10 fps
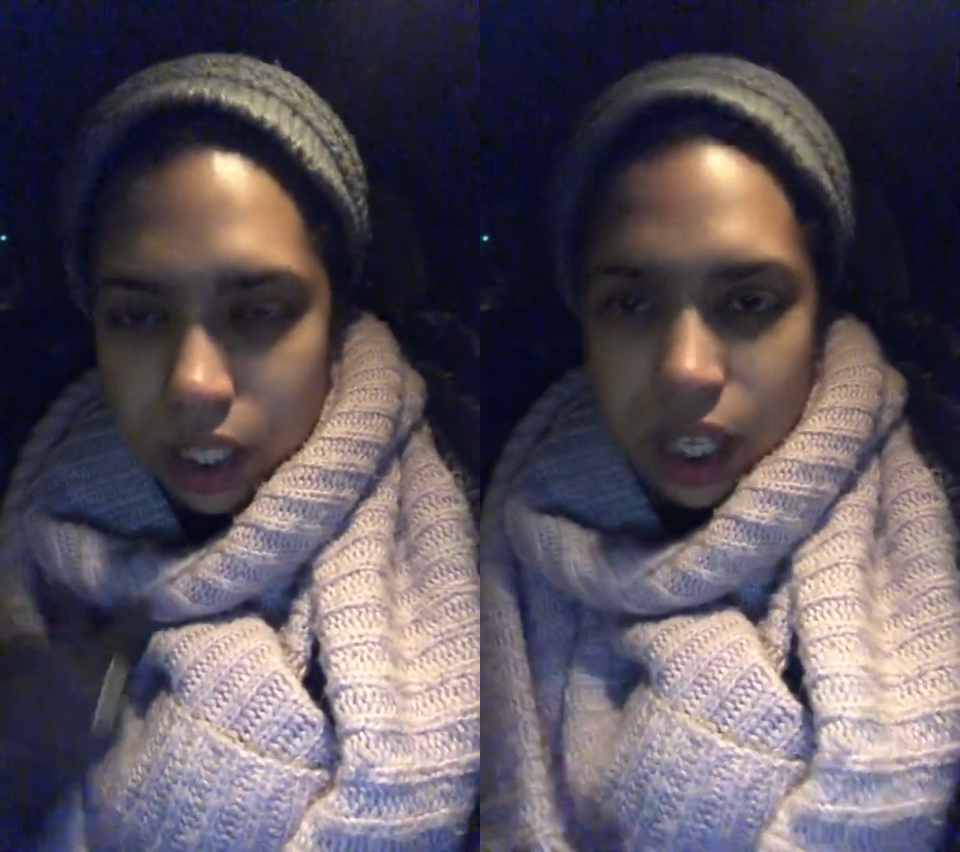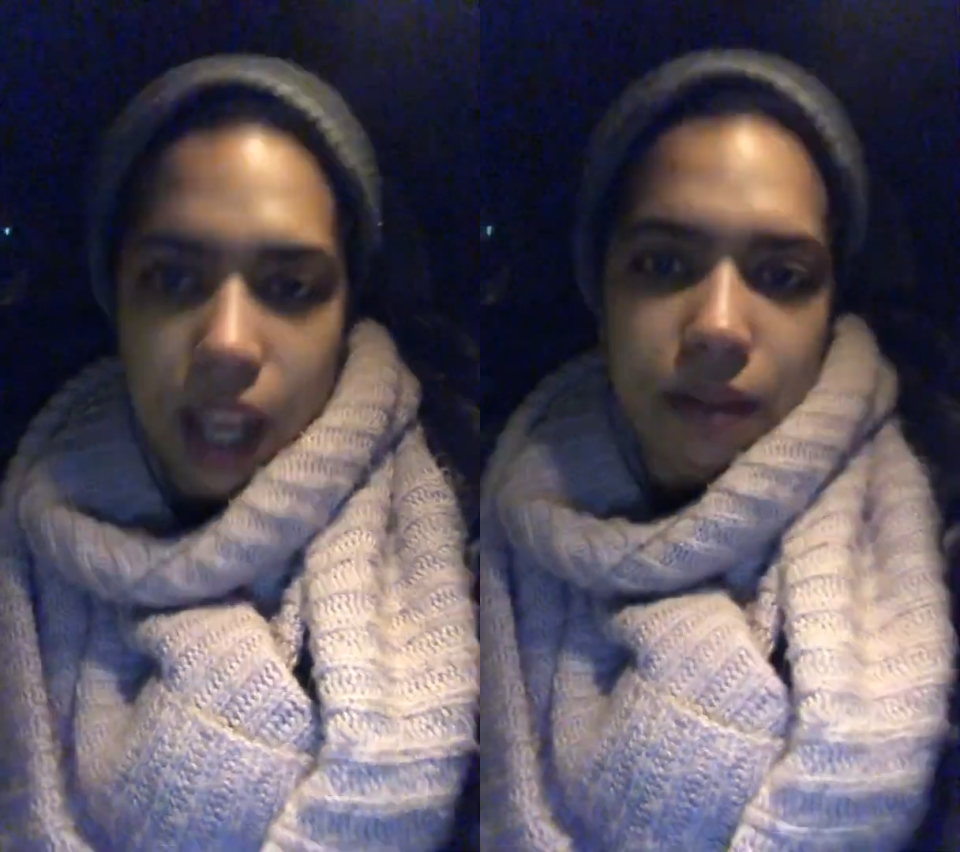
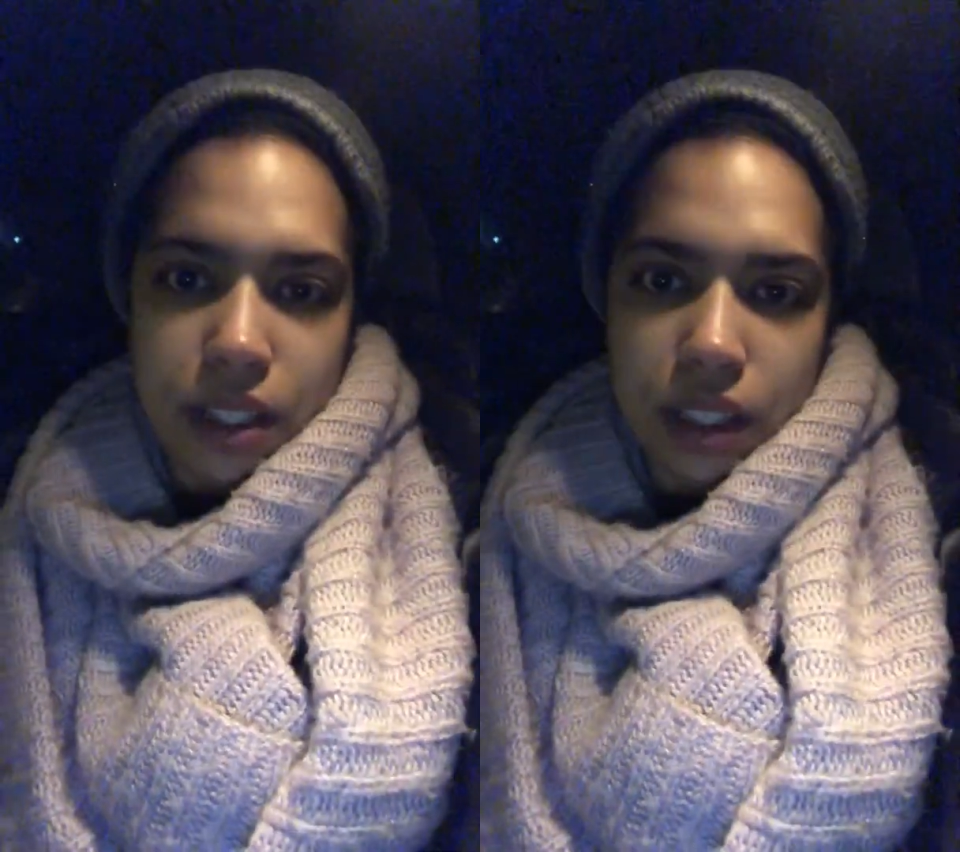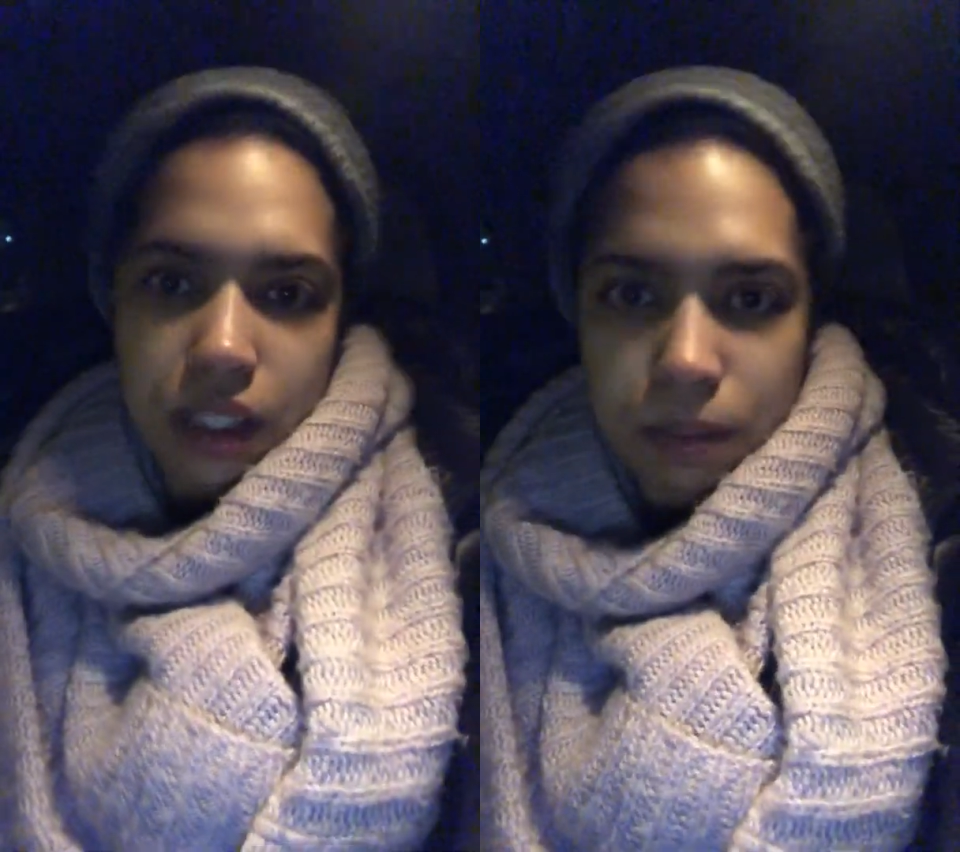like half
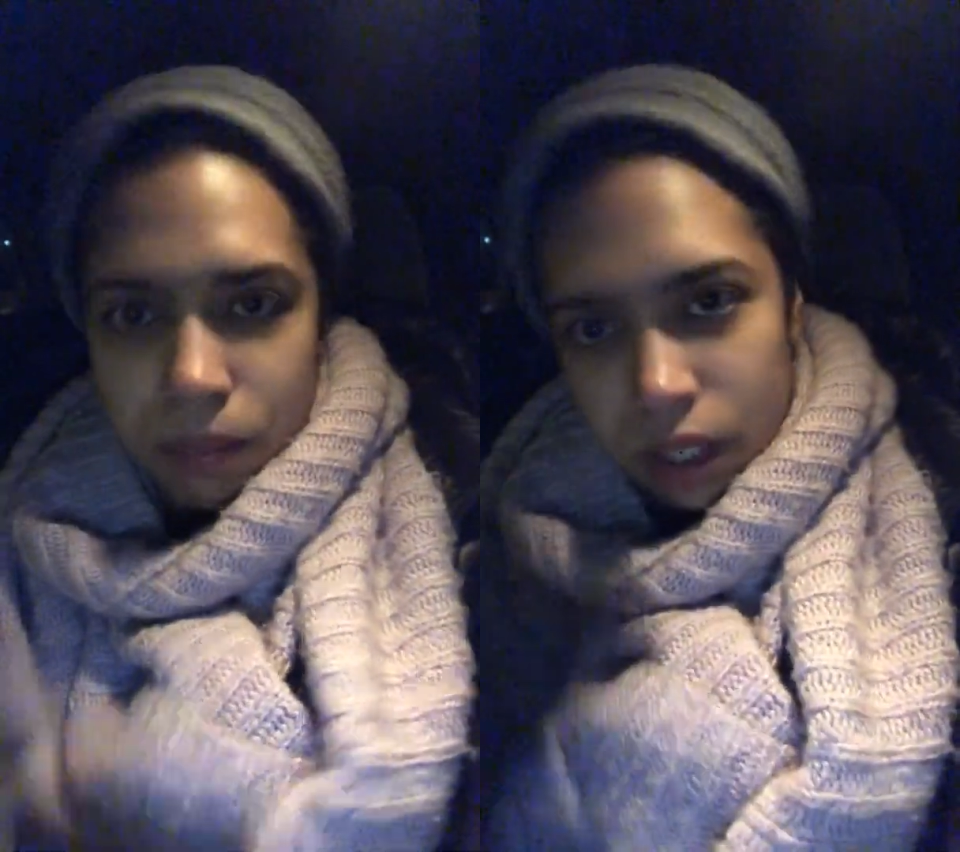asleep,